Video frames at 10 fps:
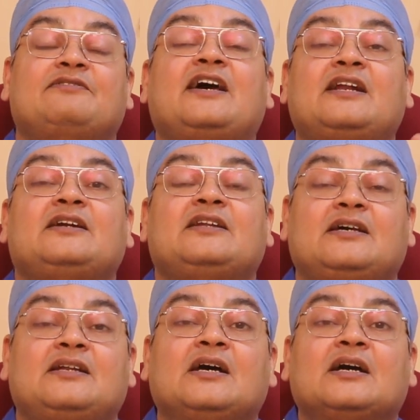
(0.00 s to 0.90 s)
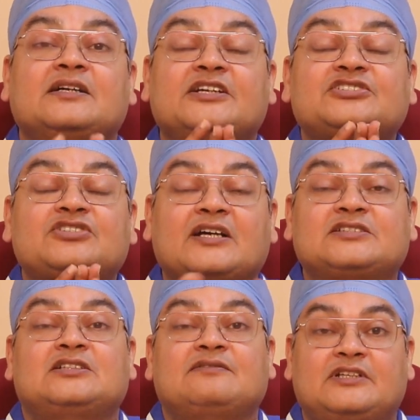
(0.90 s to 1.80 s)
wear and tear,
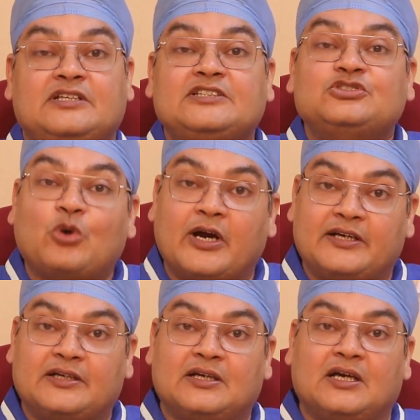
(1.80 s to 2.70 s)
destruction of the knee joint.